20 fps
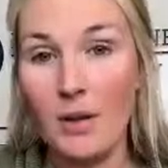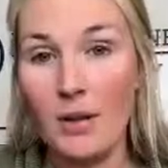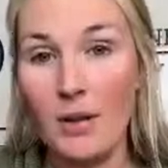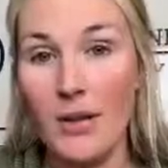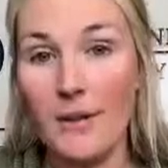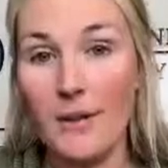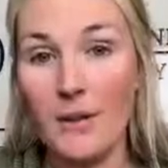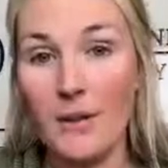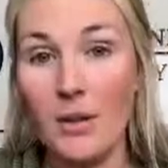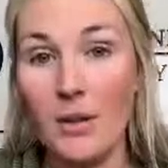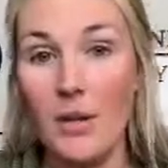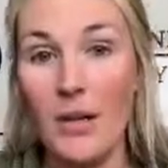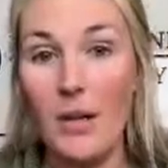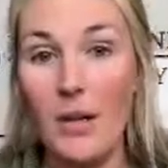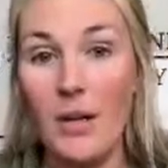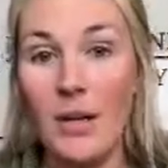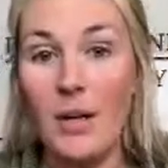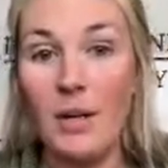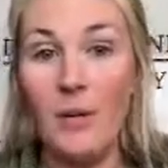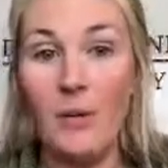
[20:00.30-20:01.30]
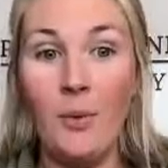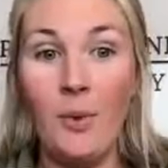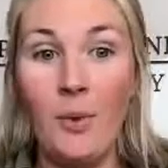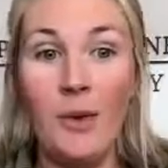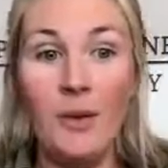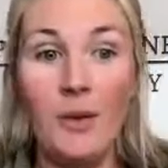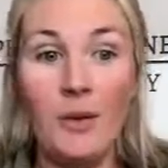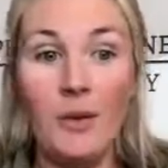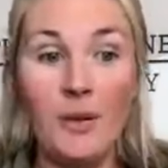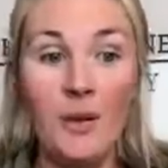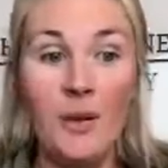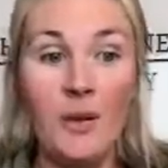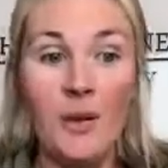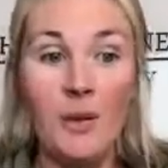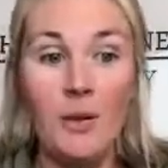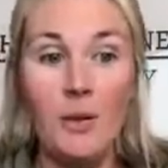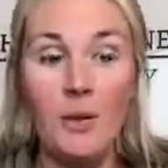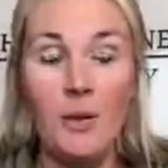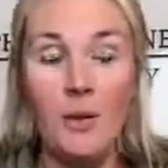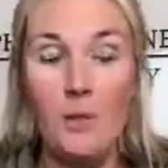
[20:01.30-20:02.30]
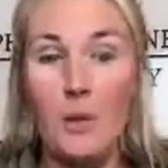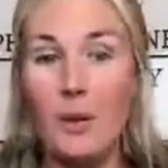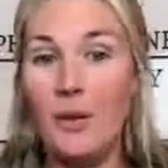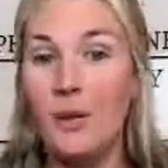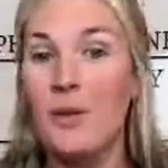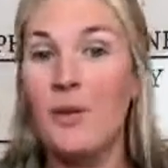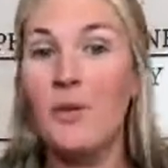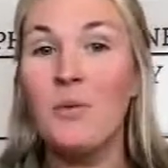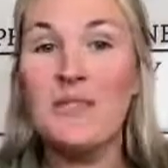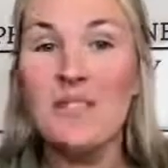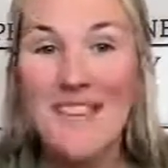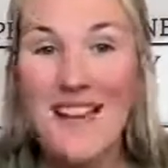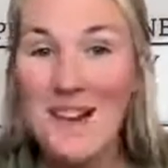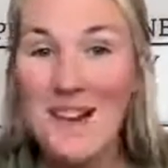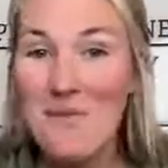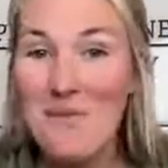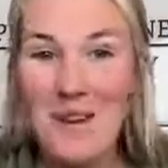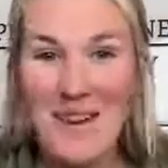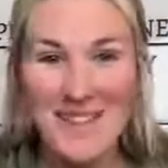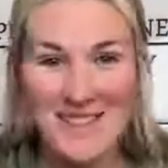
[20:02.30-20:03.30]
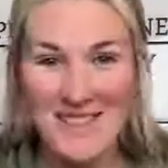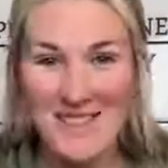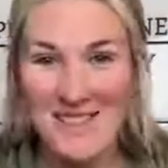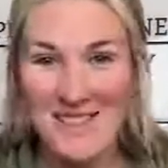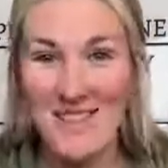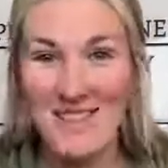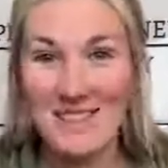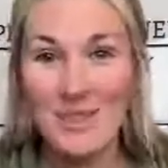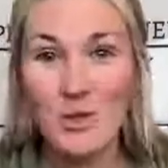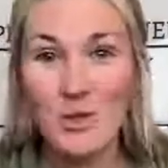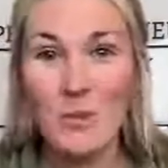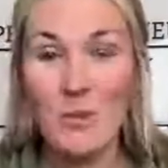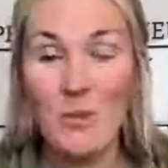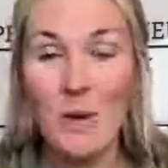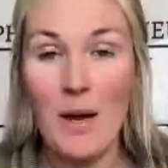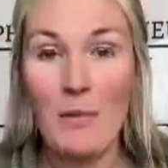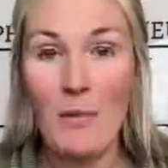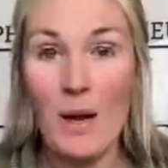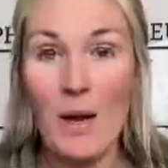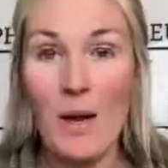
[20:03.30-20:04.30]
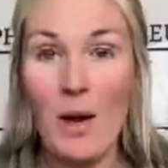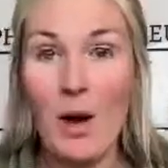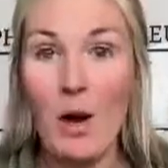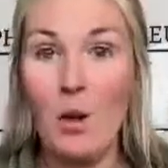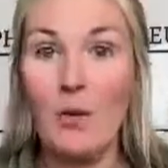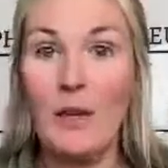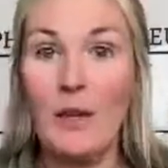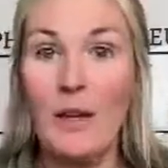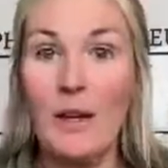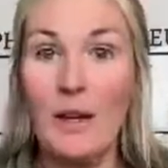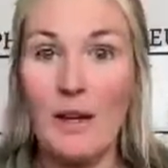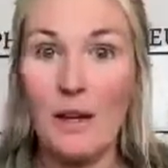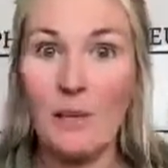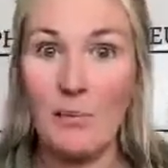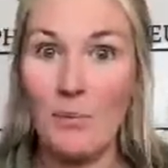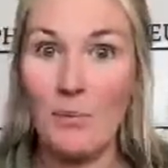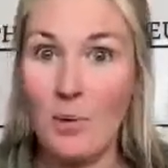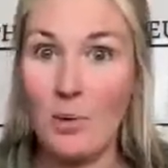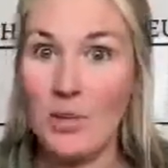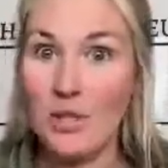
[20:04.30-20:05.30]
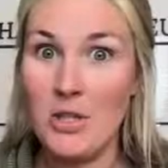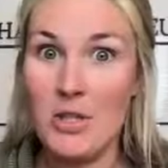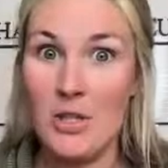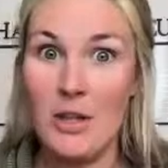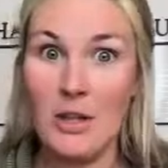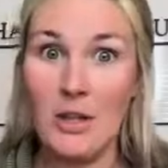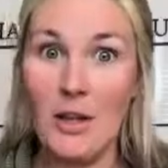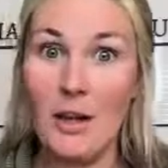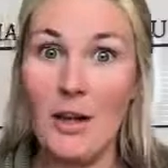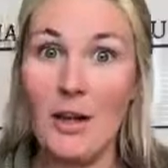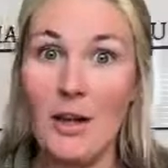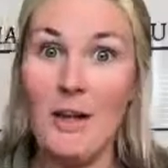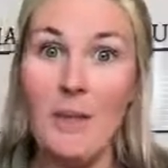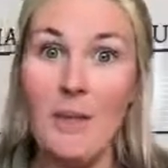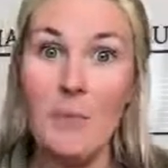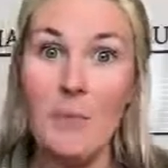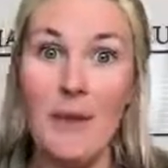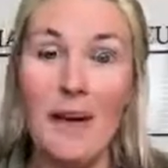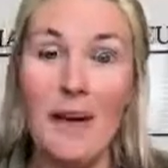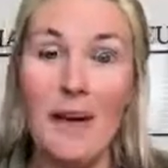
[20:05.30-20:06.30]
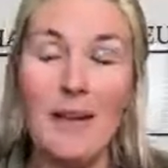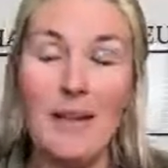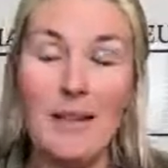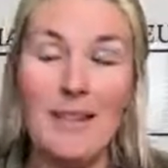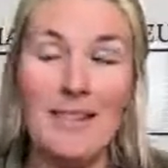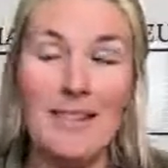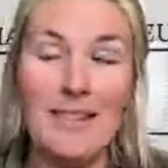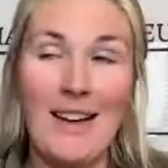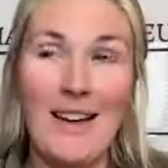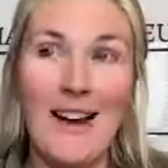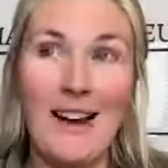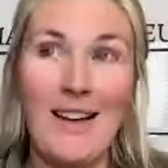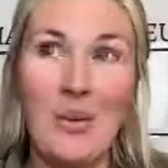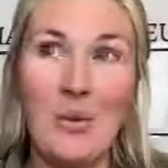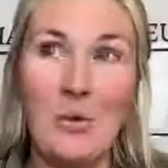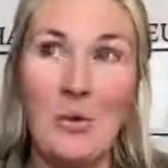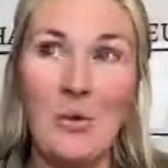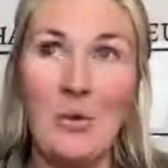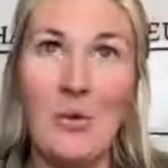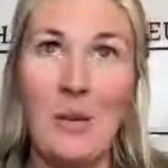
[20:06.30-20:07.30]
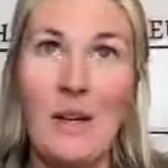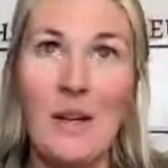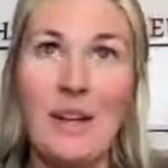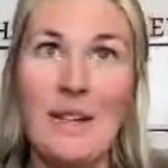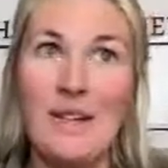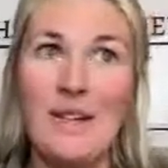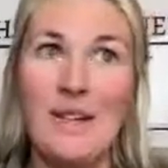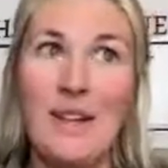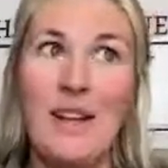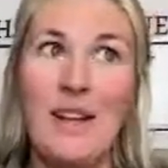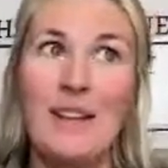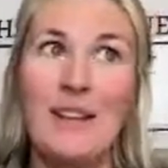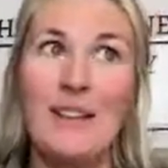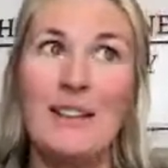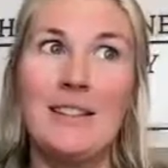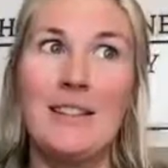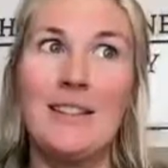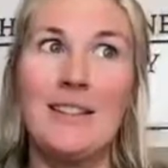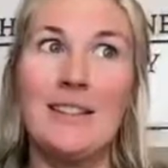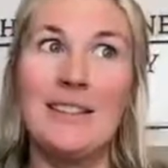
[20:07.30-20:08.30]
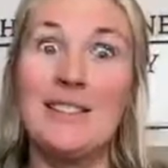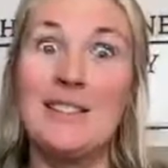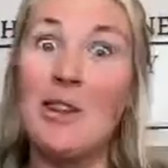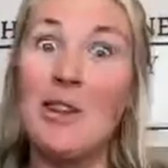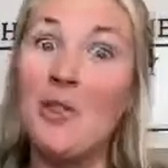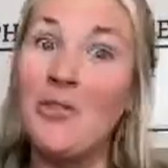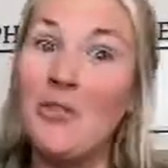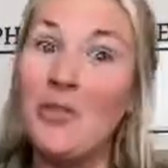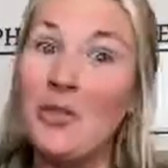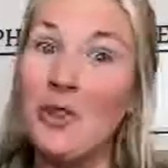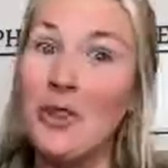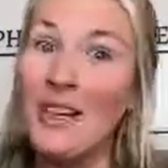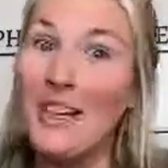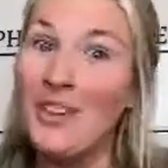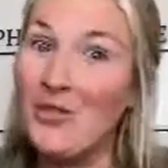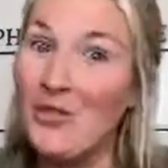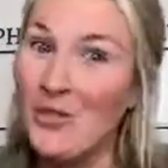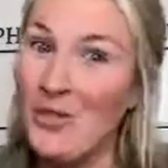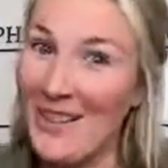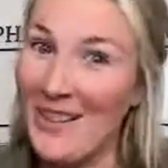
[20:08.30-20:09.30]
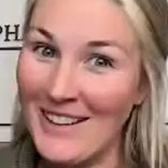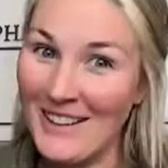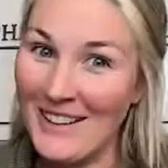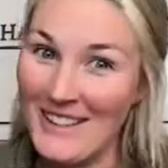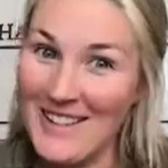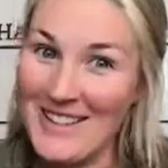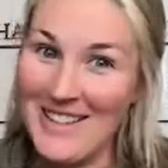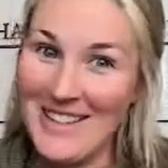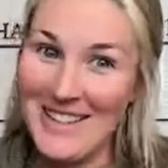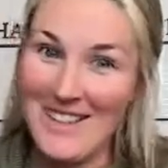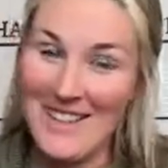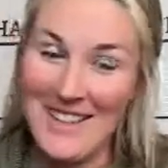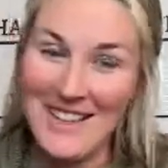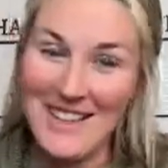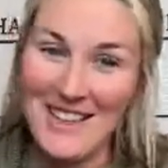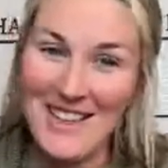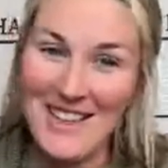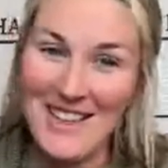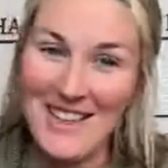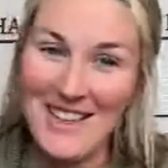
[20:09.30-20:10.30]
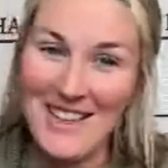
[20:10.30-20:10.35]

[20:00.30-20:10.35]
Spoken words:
level. What are the resentments that you may be holding and pushing down? What is the self-forgiveness and